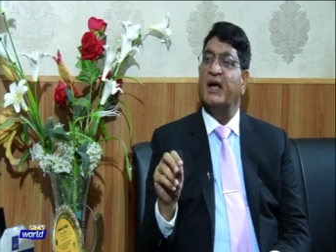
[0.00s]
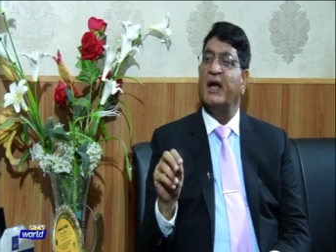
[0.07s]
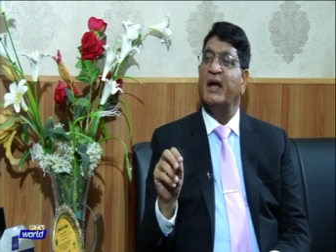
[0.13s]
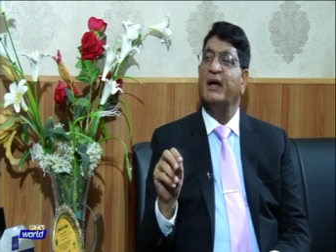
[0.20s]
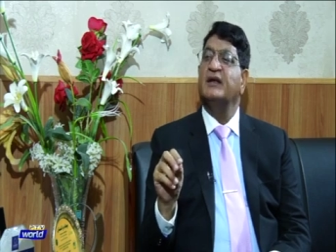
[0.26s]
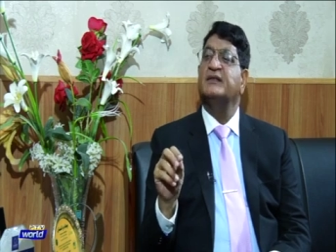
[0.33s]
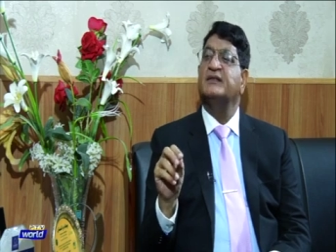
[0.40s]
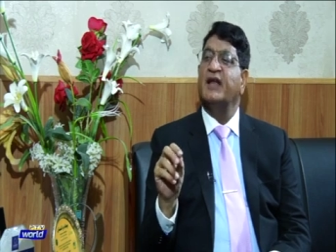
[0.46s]

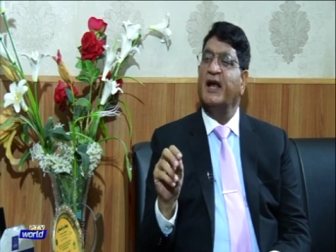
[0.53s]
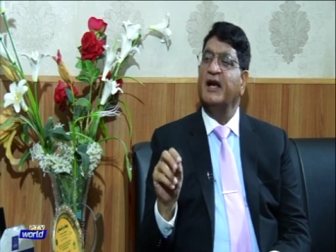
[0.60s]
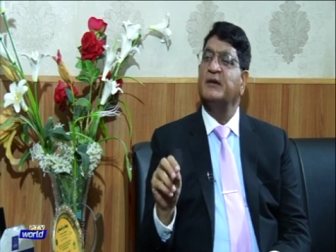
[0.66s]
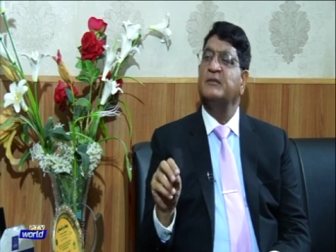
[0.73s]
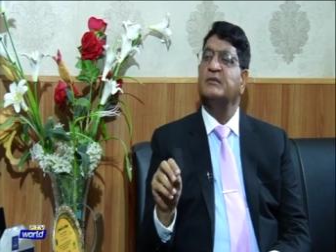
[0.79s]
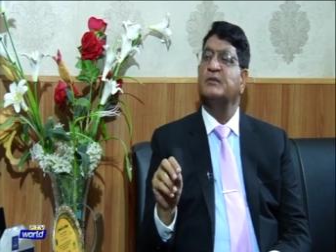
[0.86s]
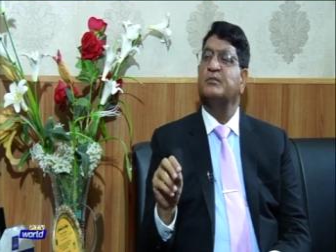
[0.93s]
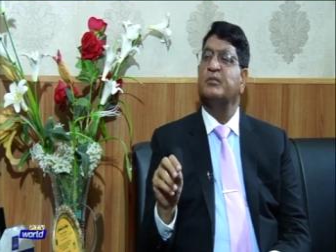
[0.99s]
And that
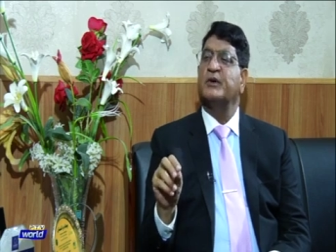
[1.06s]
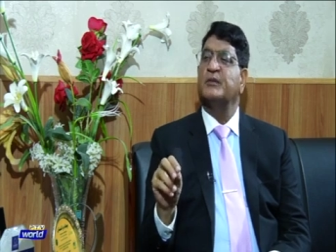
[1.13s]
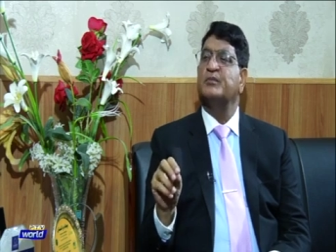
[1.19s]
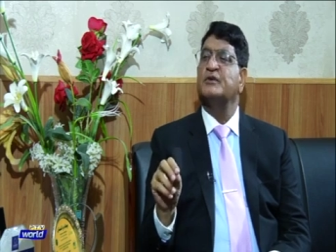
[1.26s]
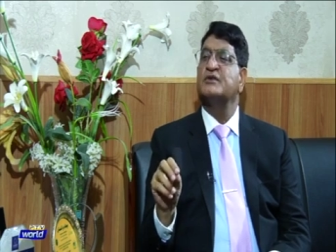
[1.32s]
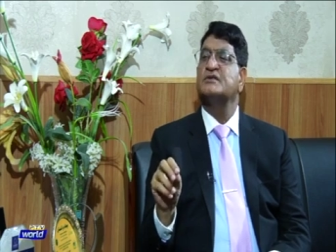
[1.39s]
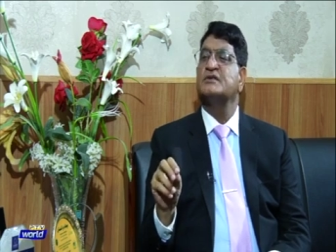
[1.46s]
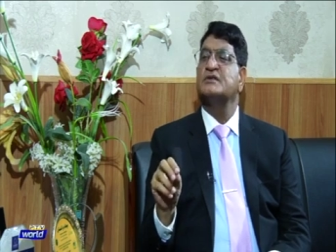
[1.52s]

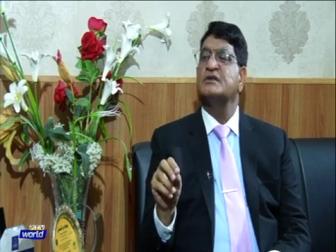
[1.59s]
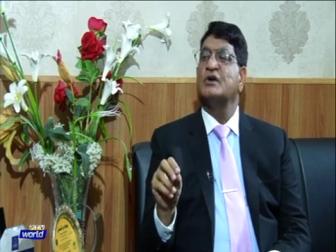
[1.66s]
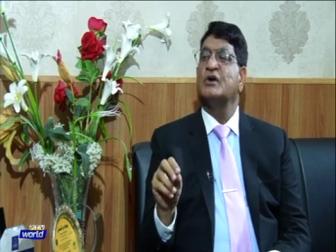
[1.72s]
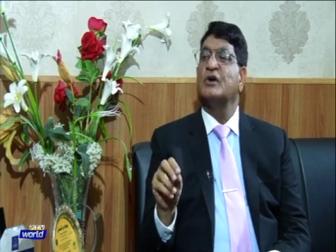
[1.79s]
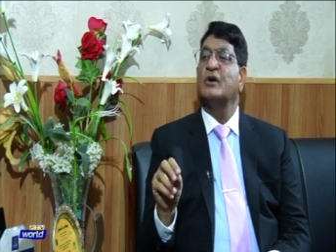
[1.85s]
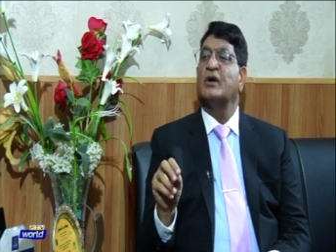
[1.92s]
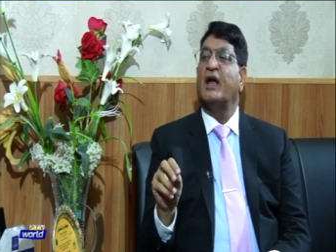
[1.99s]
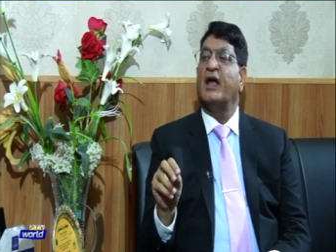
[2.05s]
purpose
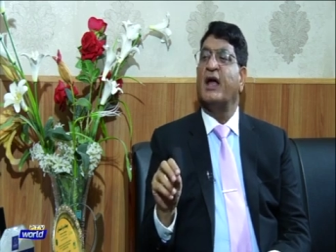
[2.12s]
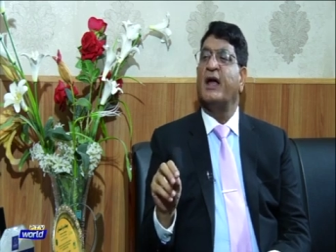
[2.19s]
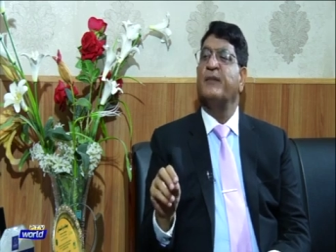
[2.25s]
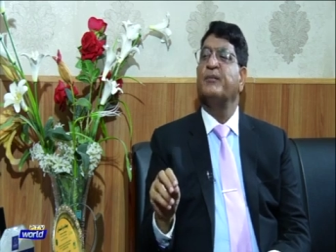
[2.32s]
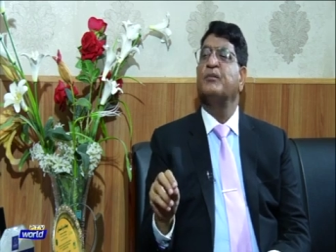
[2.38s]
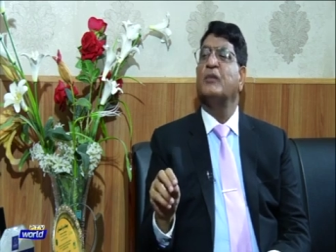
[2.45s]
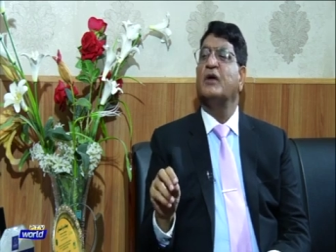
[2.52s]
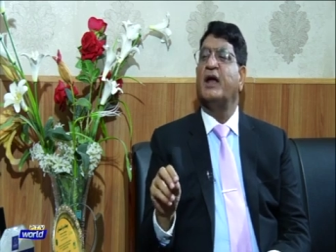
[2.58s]

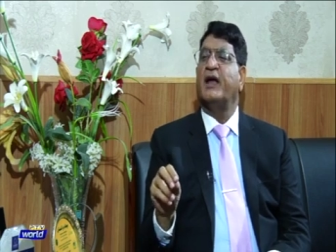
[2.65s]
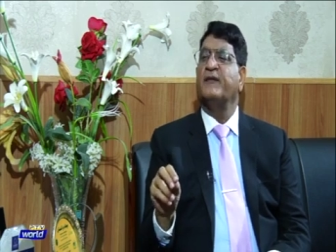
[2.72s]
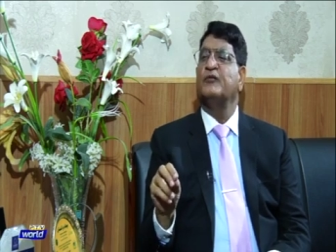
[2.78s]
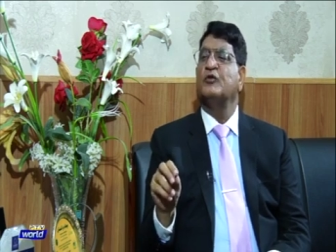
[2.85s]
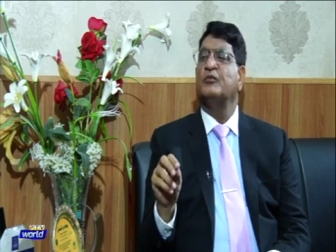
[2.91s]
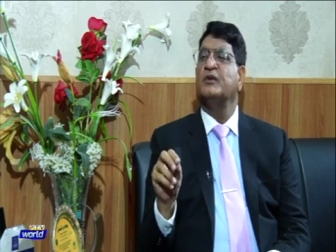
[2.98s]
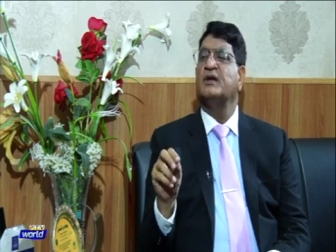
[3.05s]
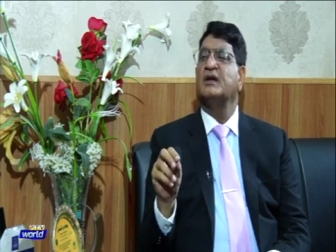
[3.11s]
have
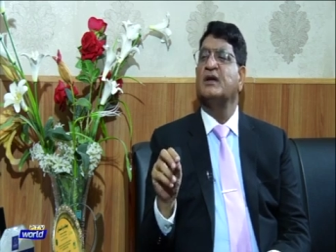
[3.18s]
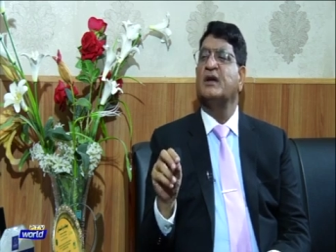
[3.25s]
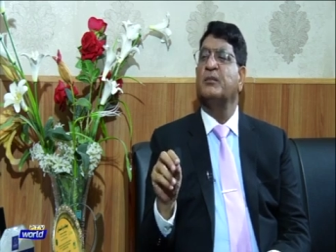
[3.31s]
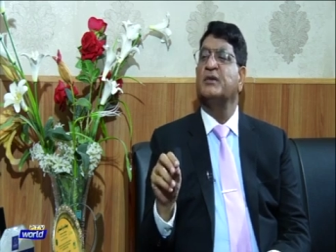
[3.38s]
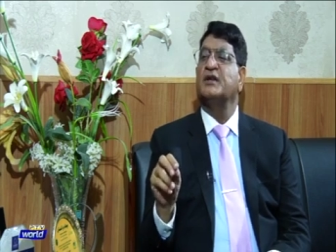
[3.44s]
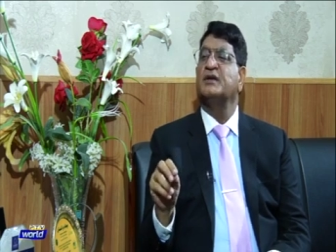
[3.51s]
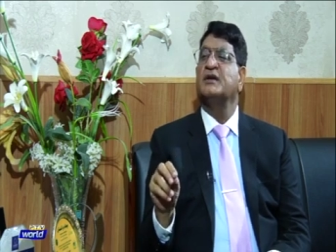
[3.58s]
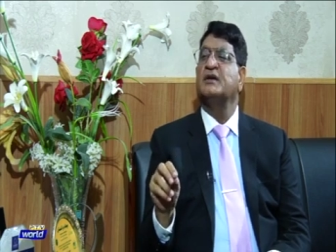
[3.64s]
to be
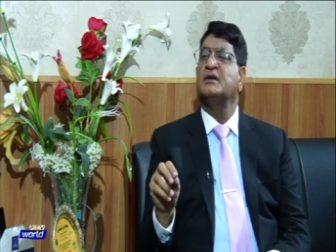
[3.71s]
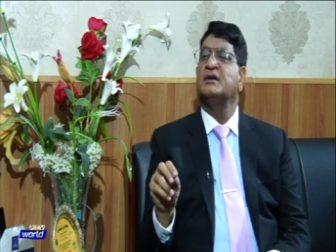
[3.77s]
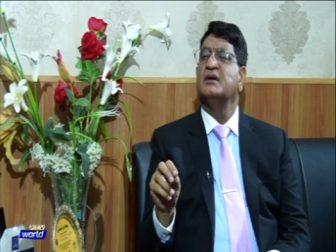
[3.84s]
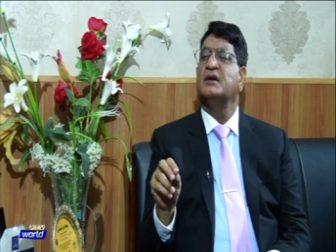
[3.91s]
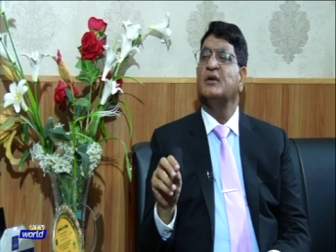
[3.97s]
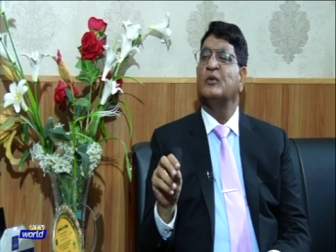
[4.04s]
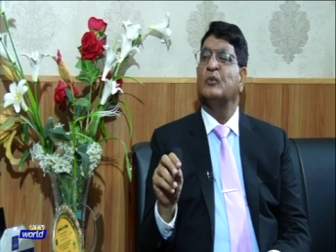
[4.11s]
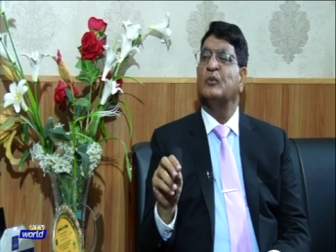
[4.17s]
completed
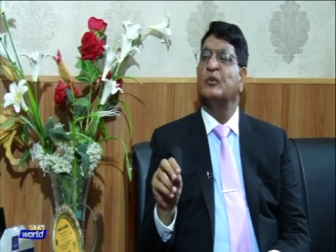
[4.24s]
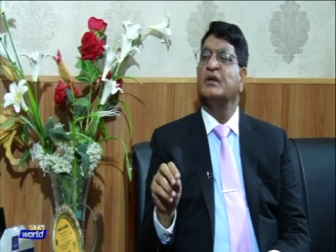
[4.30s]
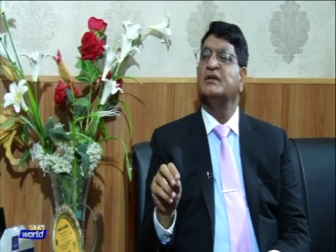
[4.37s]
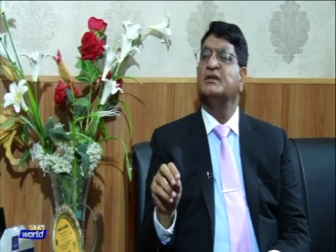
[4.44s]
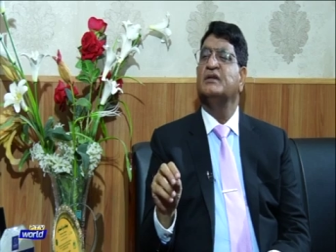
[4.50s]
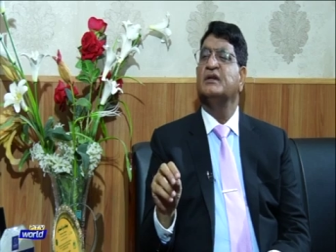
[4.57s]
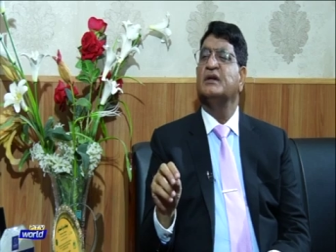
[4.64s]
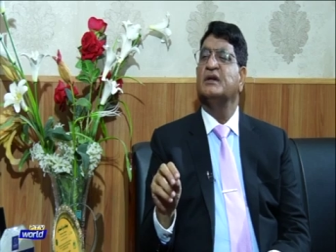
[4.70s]

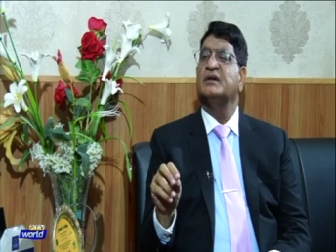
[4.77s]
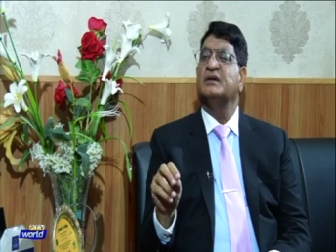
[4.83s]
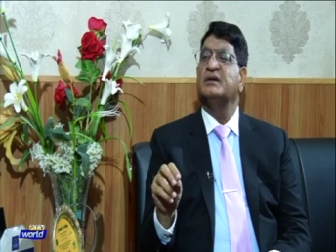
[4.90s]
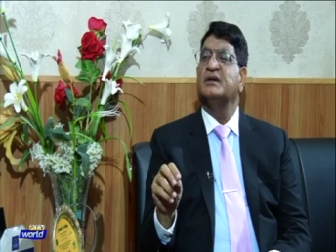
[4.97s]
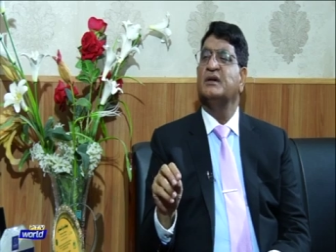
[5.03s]
with the